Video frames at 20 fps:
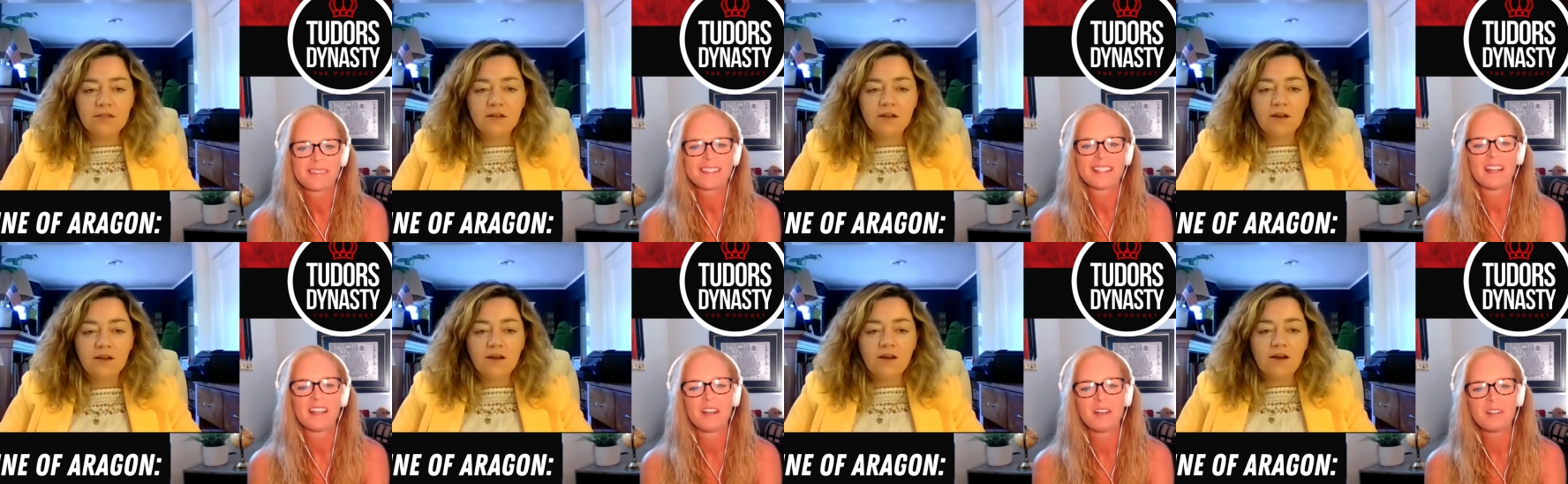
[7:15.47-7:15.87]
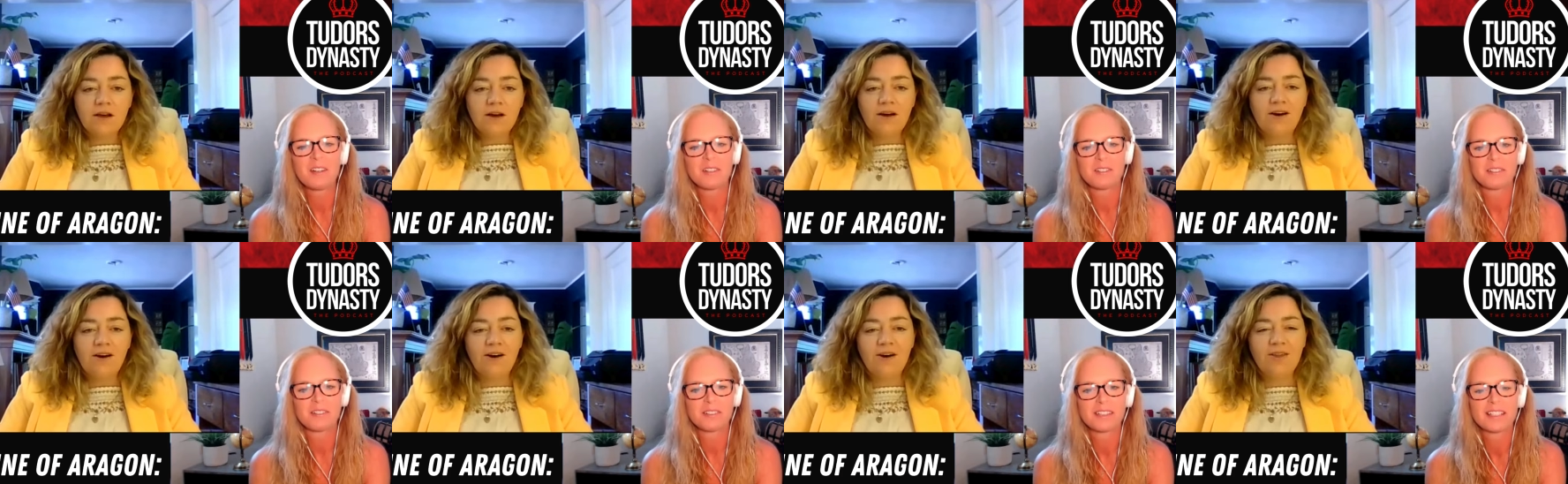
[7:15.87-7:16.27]

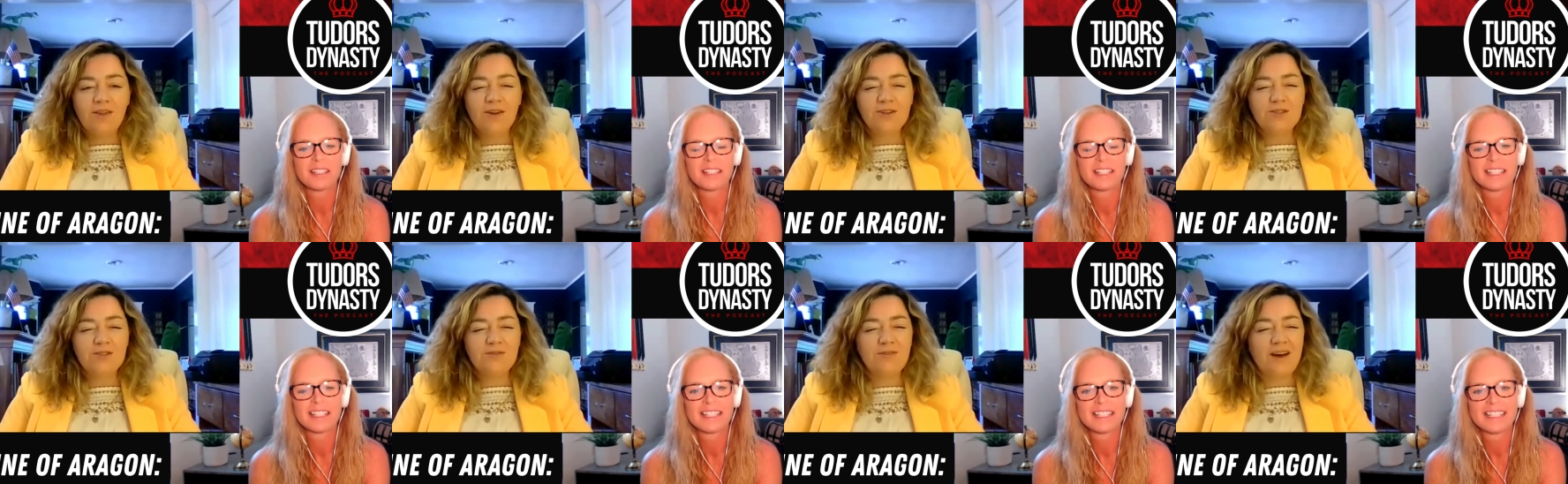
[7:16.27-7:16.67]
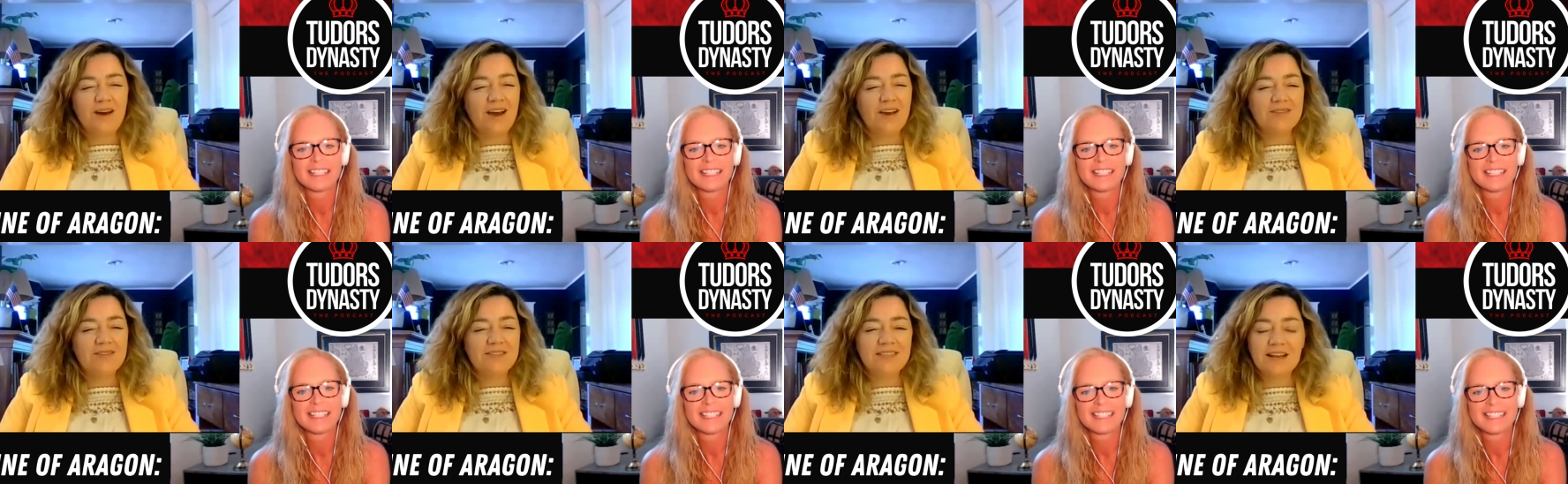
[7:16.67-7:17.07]
Speaker 1: Oh. Oh, those
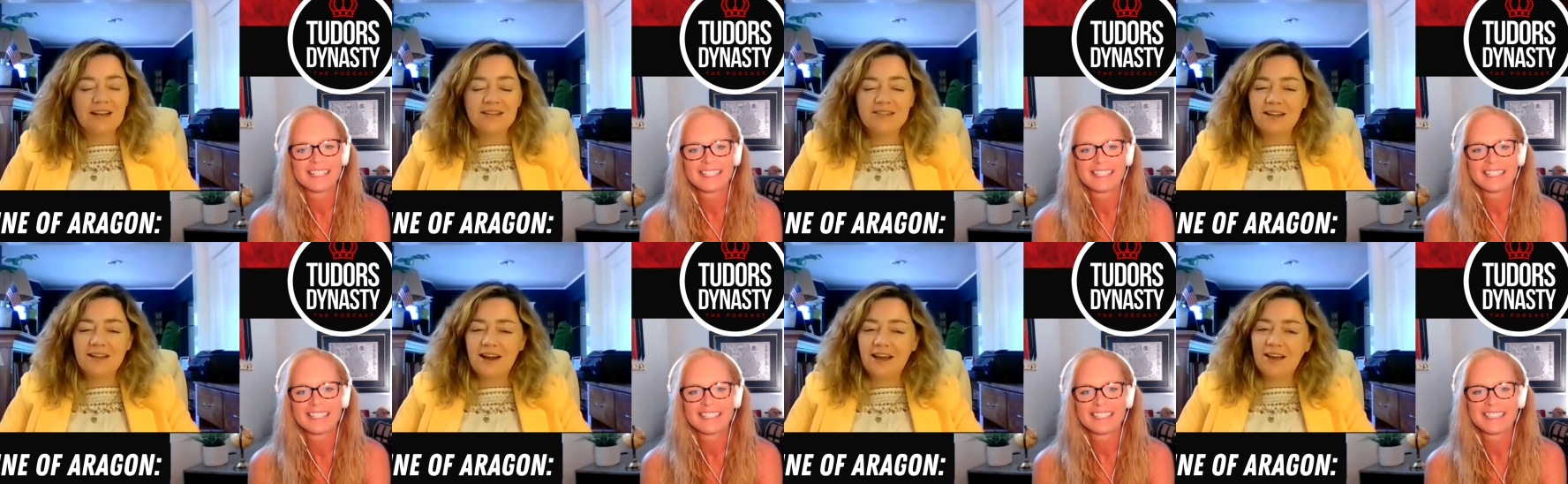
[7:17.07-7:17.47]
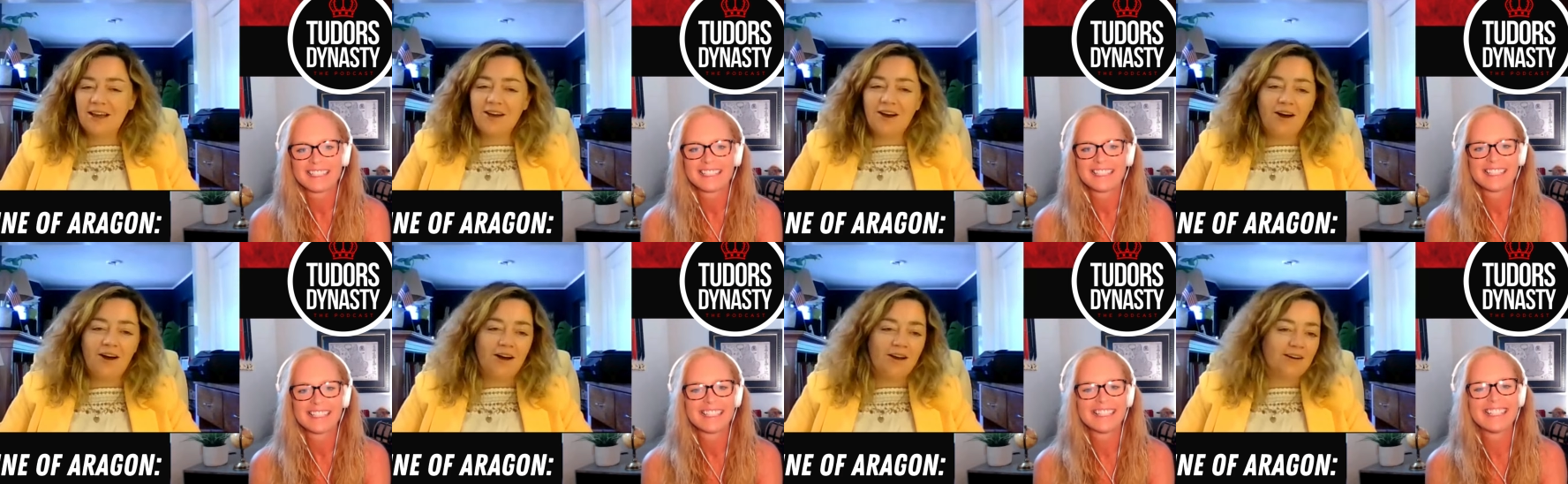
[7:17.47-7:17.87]
five cents that I
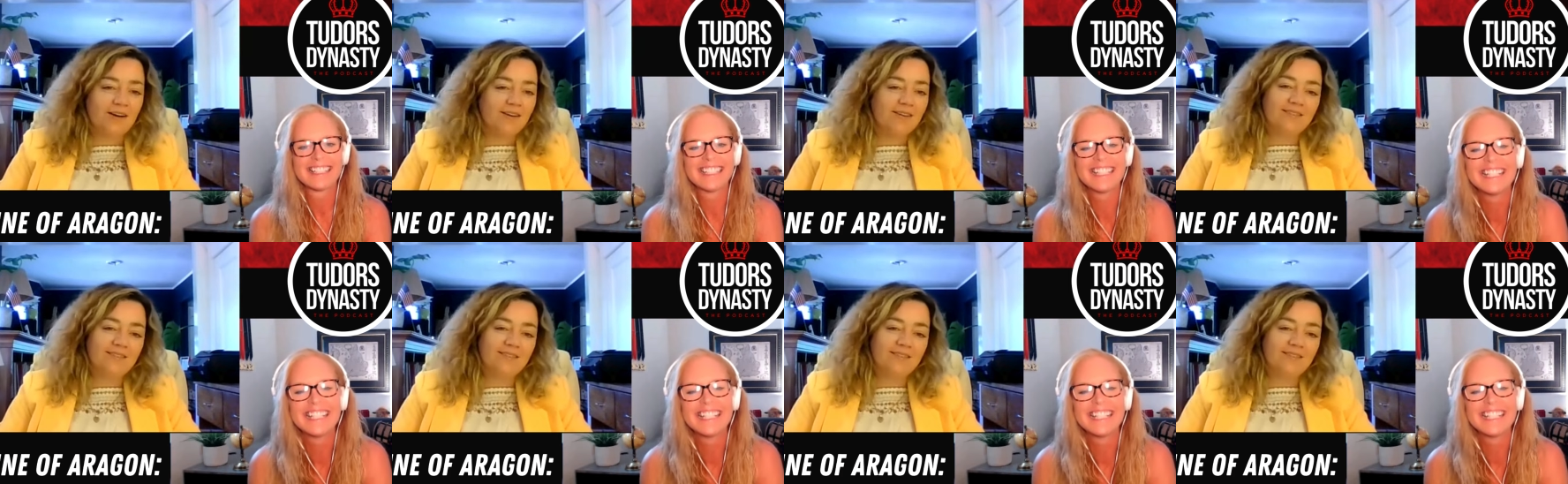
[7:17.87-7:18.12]
got